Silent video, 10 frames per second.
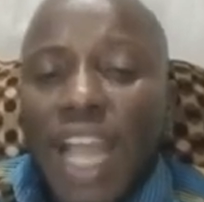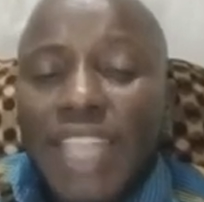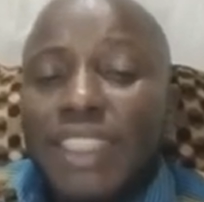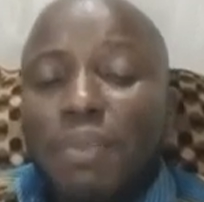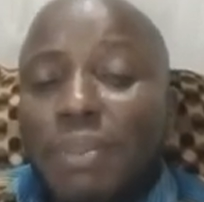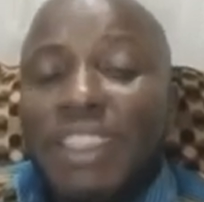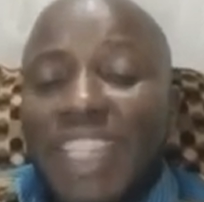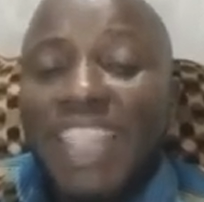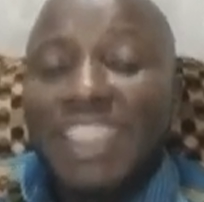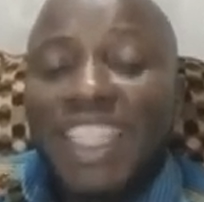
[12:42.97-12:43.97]

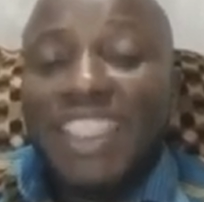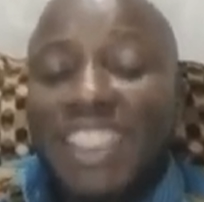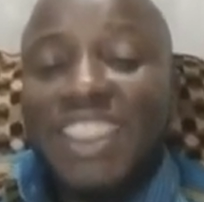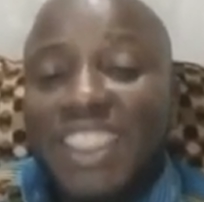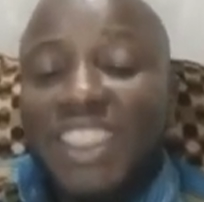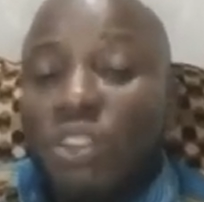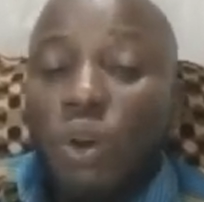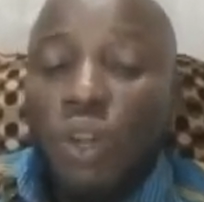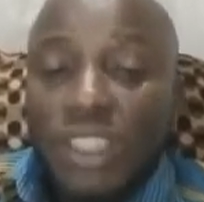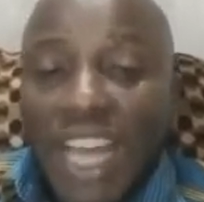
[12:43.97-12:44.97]
exhibited certain skill
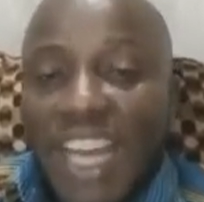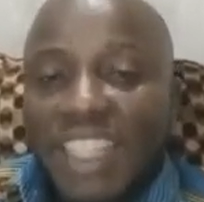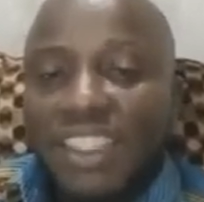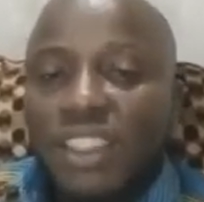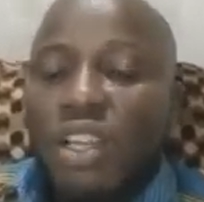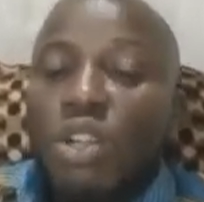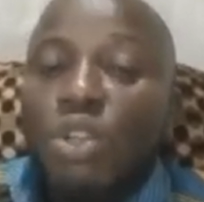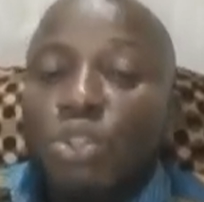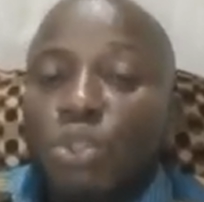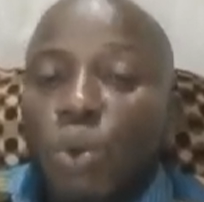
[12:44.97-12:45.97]
or talent.
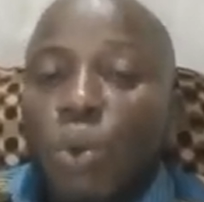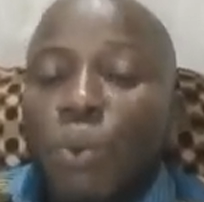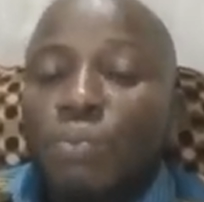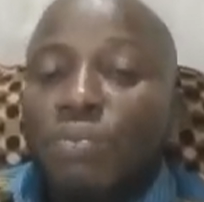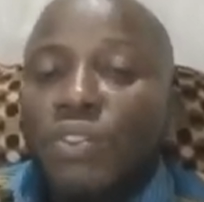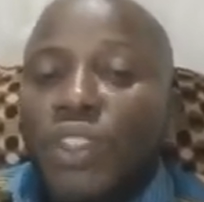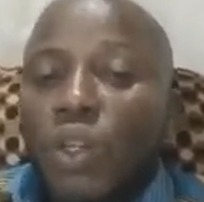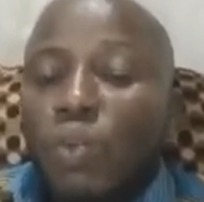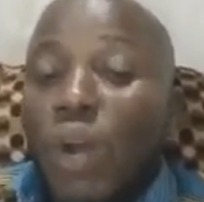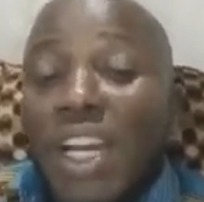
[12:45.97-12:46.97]
So
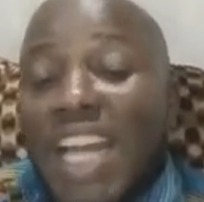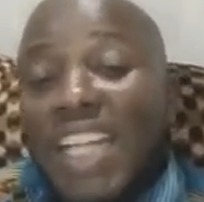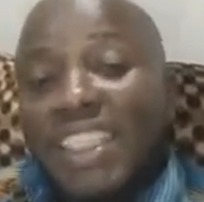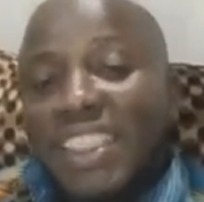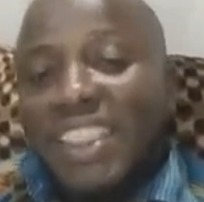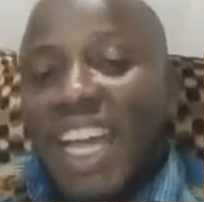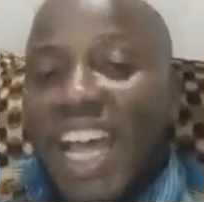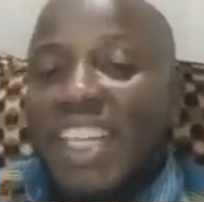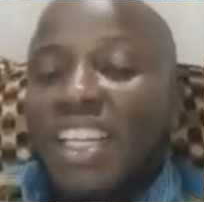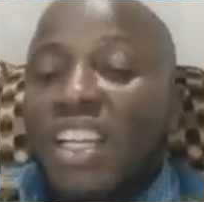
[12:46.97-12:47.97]
when that is
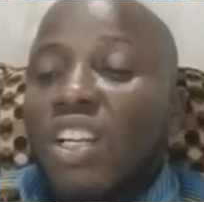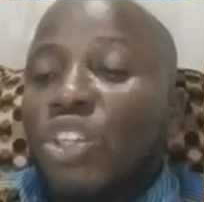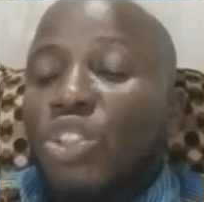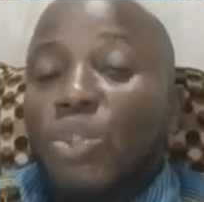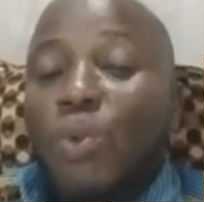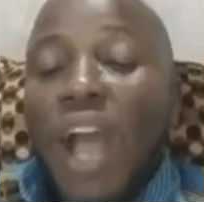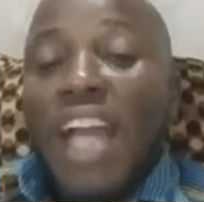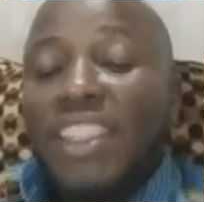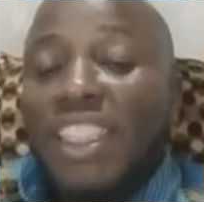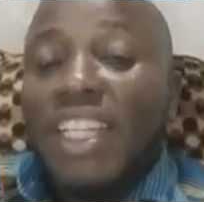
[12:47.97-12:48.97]
done, you
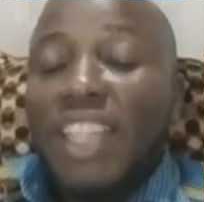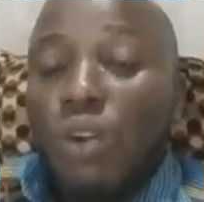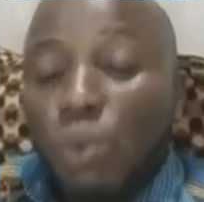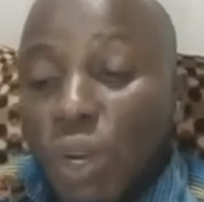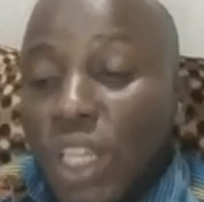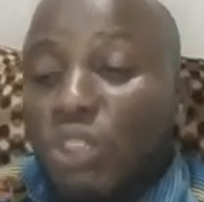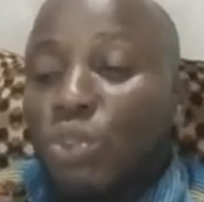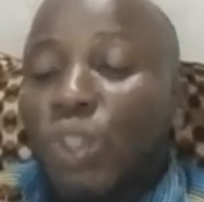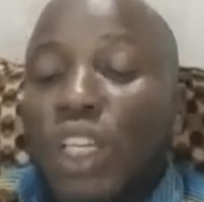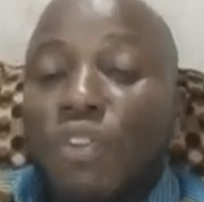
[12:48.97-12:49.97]
ask the colleagues
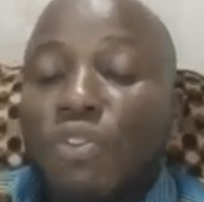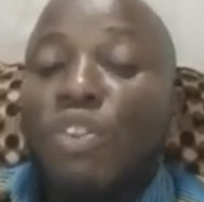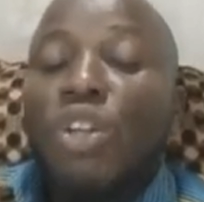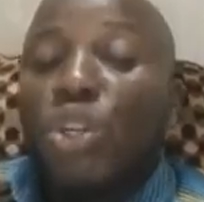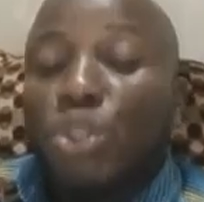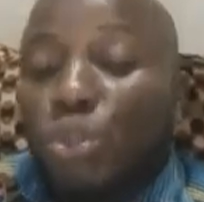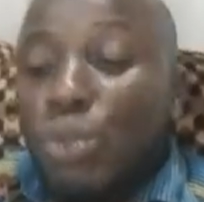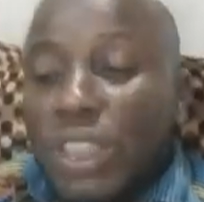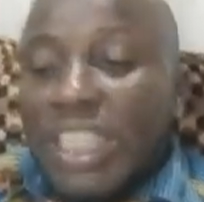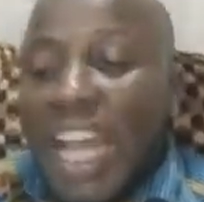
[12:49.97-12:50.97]
to give
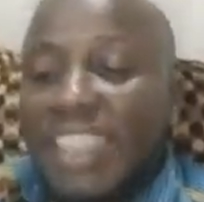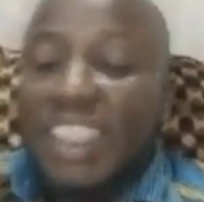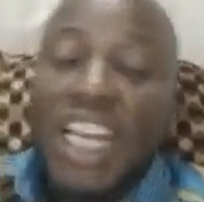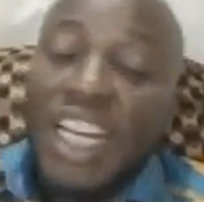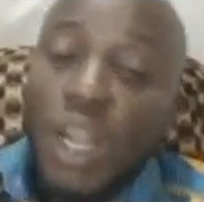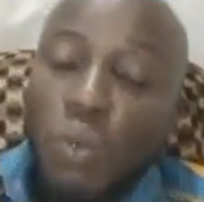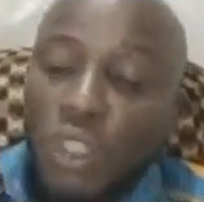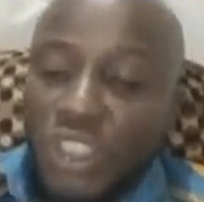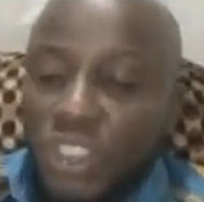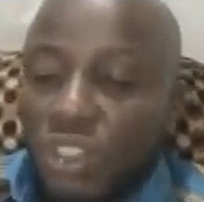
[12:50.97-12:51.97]
2 stars and a
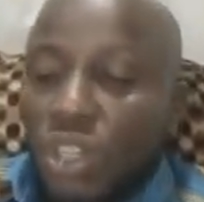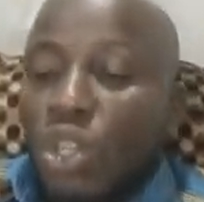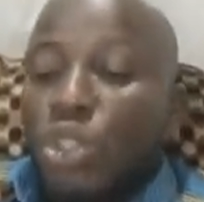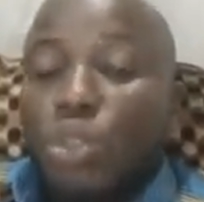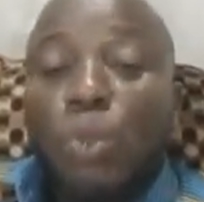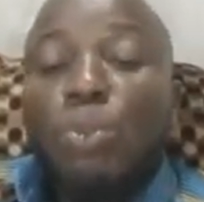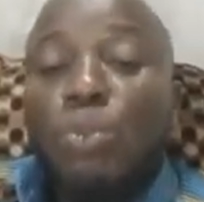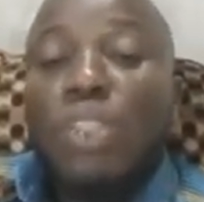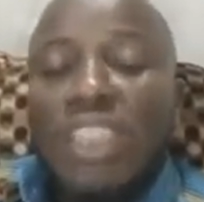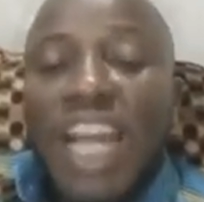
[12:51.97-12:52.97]
wish. So
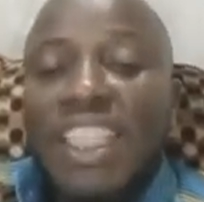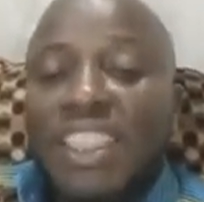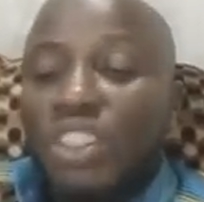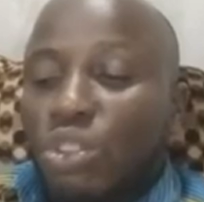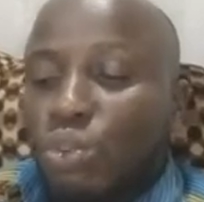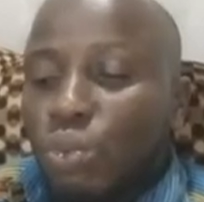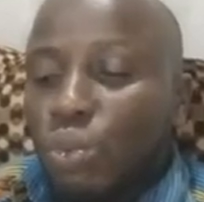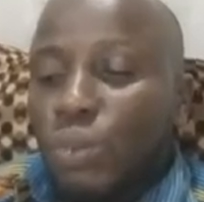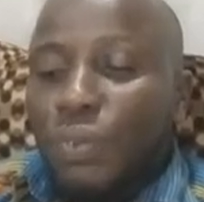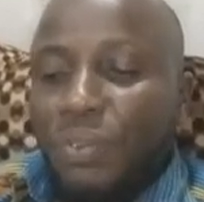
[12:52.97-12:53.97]
2 stars is
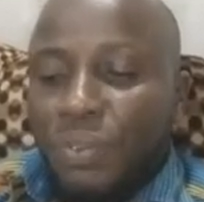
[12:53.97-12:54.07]
to